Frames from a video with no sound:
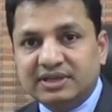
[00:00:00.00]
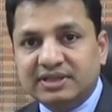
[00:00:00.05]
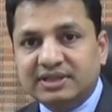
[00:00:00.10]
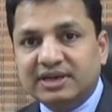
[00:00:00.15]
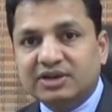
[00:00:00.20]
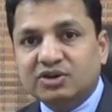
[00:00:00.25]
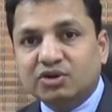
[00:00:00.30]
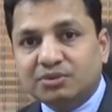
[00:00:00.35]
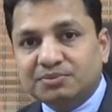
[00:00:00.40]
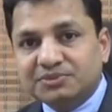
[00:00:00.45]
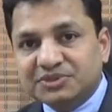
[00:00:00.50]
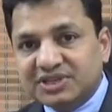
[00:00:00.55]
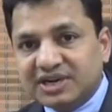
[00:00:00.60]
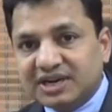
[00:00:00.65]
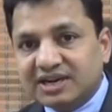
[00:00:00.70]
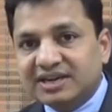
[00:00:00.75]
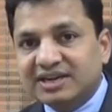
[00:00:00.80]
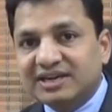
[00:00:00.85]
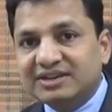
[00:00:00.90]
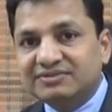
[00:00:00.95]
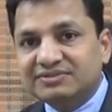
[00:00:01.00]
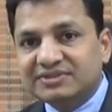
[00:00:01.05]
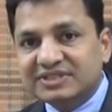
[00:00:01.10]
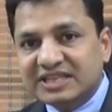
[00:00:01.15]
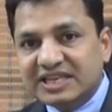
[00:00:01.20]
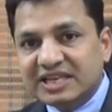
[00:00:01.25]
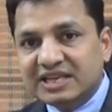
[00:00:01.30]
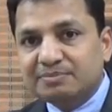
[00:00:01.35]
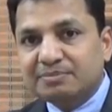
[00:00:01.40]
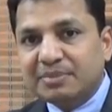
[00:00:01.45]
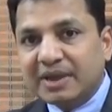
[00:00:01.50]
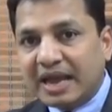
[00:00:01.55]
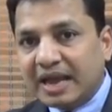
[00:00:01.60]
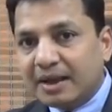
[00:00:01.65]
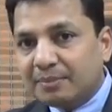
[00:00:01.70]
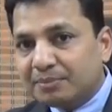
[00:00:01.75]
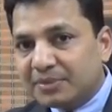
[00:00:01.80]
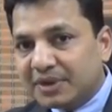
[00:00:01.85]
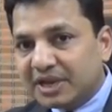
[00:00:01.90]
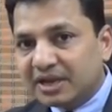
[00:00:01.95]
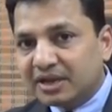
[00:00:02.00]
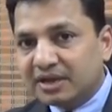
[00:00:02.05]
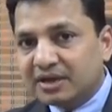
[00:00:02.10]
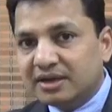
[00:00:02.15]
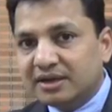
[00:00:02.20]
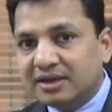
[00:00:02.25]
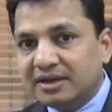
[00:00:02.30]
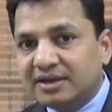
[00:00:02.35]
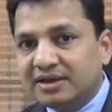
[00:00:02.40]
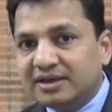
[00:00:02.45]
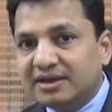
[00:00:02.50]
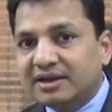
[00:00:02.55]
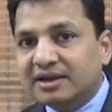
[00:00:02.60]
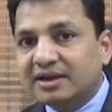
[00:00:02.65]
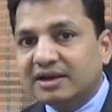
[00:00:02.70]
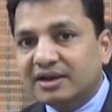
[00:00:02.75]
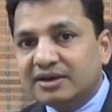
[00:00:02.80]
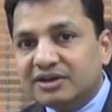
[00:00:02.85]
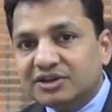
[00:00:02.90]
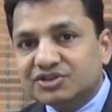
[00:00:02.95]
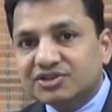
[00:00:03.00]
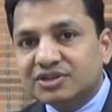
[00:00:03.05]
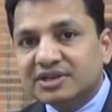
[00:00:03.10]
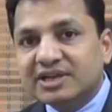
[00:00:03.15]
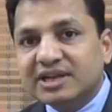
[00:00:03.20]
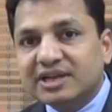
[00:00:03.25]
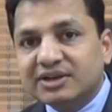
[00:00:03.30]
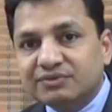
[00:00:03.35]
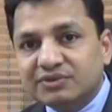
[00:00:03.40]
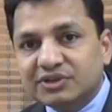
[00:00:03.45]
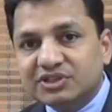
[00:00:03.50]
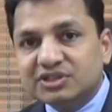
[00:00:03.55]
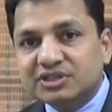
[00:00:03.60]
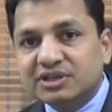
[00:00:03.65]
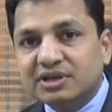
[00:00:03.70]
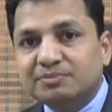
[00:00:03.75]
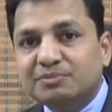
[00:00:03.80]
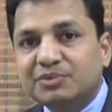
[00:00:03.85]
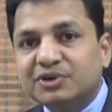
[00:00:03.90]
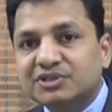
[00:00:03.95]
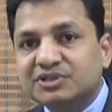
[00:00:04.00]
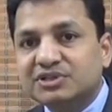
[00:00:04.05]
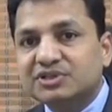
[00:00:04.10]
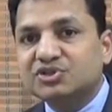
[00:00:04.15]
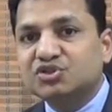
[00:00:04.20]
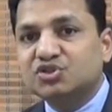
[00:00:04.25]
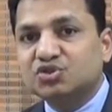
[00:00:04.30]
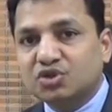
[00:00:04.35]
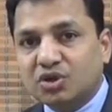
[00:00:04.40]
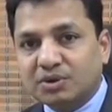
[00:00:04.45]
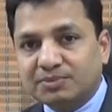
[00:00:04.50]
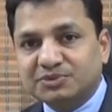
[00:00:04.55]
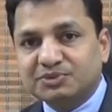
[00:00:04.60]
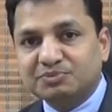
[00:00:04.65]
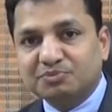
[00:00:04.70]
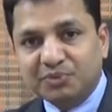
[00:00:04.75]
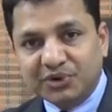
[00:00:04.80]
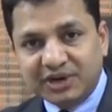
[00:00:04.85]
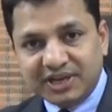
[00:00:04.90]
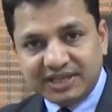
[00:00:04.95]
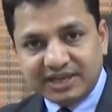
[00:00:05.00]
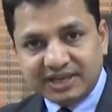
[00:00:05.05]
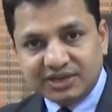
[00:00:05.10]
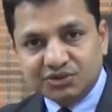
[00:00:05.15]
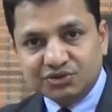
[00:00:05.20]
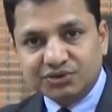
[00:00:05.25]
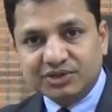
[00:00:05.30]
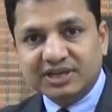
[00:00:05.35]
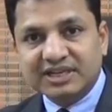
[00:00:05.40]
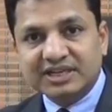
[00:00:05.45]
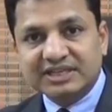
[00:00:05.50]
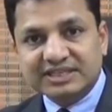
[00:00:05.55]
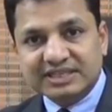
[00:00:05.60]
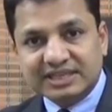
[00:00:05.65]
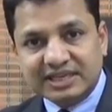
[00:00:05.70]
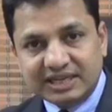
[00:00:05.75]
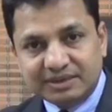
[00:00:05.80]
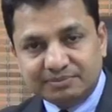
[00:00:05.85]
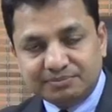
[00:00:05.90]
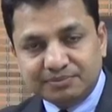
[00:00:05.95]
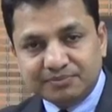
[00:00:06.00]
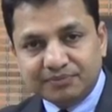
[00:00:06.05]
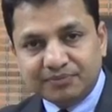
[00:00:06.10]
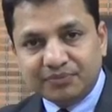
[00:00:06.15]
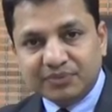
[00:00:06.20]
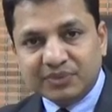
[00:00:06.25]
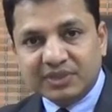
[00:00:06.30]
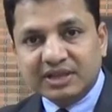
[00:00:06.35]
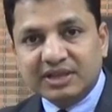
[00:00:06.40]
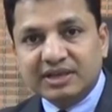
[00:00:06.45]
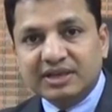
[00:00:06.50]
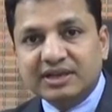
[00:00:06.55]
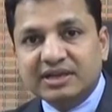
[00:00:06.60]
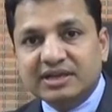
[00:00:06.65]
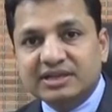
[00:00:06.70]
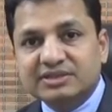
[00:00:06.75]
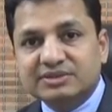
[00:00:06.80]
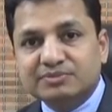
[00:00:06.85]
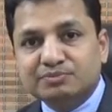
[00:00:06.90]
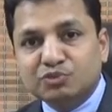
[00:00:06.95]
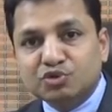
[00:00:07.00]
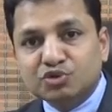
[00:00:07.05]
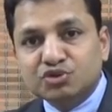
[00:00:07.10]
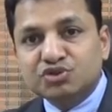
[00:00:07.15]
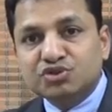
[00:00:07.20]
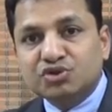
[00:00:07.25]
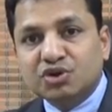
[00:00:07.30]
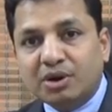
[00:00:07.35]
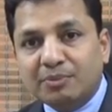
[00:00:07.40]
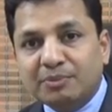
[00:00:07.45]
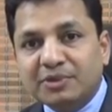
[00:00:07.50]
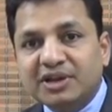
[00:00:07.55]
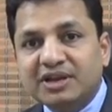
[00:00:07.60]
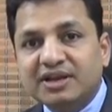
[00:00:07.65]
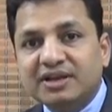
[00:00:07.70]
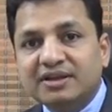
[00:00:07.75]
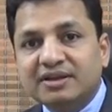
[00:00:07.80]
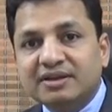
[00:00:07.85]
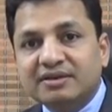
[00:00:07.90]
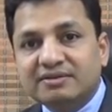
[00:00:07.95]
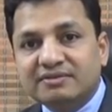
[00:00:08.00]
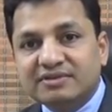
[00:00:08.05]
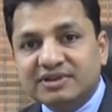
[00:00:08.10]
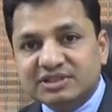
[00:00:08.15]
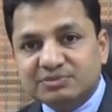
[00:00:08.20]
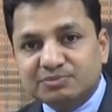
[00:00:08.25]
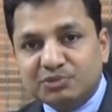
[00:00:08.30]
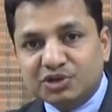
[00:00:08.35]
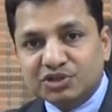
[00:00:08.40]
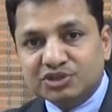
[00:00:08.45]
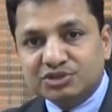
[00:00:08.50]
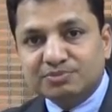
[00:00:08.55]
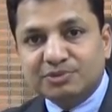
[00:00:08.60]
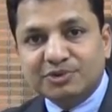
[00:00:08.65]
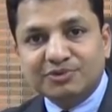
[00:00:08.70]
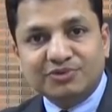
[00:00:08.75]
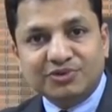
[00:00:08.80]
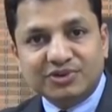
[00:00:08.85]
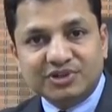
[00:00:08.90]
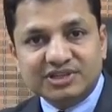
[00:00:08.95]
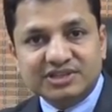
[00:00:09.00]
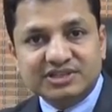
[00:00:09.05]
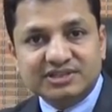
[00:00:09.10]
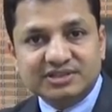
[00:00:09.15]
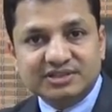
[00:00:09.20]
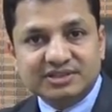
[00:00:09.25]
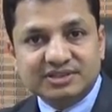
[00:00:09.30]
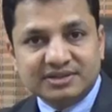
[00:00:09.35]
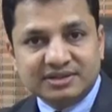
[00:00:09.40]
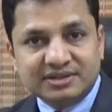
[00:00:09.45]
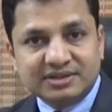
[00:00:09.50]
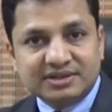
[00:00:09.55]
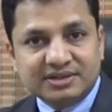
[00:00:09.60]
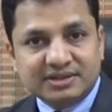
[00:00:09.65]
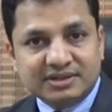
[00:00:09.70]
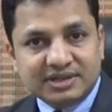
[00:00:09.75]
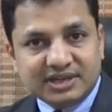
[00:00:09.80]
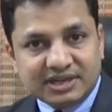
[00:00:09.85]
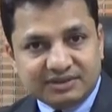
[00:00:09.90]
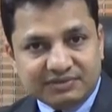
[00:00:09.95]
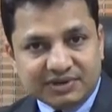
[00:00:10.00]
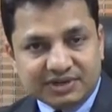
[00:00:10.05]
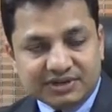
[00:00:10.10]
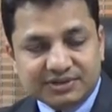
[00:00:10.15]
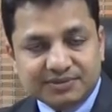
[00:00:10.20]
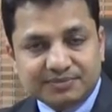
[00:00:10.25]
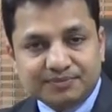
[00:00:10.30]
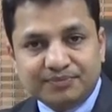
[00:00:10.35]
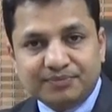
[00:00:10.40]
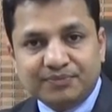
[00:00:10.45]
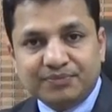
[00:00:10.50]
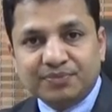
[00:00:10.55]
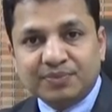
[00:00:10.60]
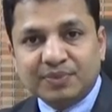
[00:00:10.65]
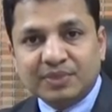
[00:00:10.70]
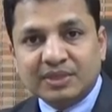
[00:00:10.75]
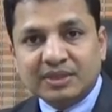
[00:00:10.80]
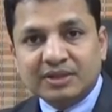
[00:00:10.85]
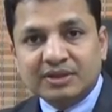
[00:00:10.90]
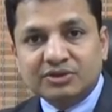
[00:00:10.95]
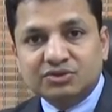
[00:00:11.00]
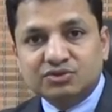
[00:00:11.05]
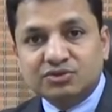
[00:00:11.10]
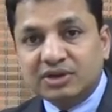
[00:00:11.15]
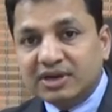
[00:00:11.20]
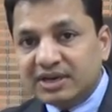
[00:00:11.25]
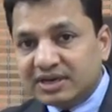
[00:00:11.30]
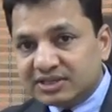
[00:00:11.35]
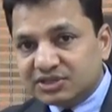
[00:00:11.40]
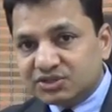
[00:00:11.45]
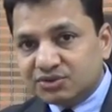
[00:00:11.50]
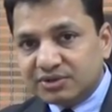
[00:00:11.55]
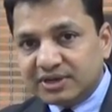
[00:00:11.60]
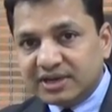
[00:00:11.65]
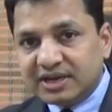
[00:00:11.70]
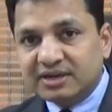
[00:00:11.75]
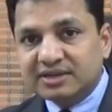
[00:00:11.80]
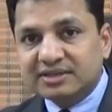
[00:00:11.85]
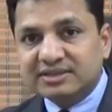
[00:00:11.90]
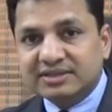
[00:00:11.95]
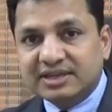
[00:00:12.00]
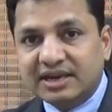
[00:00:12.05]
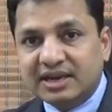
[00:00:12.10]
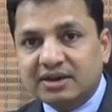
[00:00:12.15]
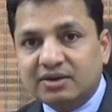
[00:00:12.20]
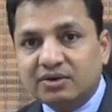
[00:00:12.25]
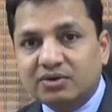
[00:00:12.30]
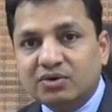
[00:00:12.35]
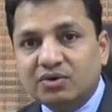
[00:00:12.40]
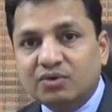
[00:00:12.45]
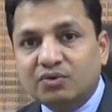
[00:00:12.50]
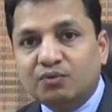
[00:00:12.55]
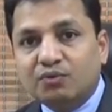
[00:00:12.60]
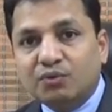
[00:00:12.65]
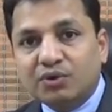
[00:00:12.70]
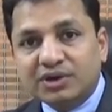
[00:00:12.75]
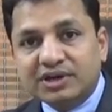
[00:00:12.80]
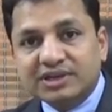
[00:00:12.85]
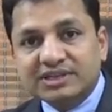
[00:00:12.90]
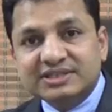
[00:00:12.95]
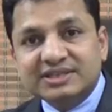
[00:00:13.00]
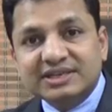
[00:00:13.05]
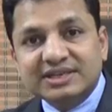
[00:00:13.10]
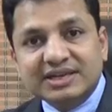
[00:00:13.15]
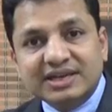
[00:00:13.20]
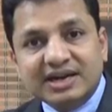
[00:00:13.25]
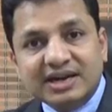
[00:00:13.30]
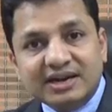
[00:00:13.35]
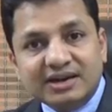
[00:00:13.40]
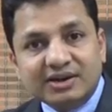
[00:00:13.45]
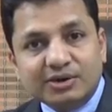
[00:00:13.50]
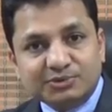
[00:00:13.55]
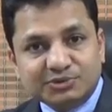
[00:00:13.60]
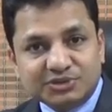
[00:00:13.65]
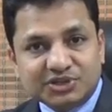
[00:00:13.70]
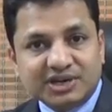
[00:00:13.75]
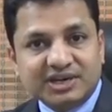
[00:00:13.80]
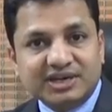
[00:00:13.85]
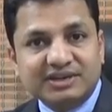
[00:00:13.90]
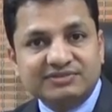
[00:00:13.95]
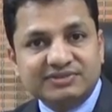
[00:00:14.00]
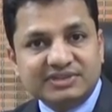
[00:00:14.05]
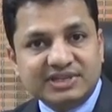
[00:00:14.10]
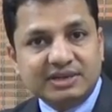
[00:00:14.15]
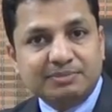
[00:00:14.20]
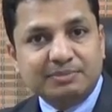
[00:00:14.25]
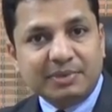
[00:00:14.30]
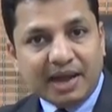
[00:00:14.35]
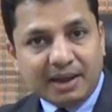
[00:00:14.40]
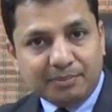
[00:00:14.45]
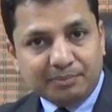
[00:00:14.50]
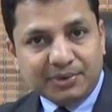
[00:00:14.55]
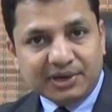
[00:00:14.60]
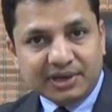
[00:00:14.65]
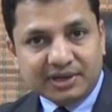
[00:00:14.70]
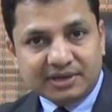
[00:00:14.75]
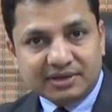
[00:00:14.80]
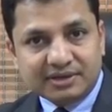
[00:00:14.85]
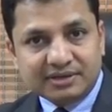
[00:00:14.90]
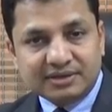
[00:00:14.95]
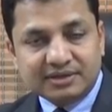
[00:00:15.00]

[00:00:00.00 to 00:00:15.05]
that obstructive sleep apnea, a condition in which a person stops breathing during his sleep, is most commonly responsible for this event. So let us today understand what is obstructive sleep apnea.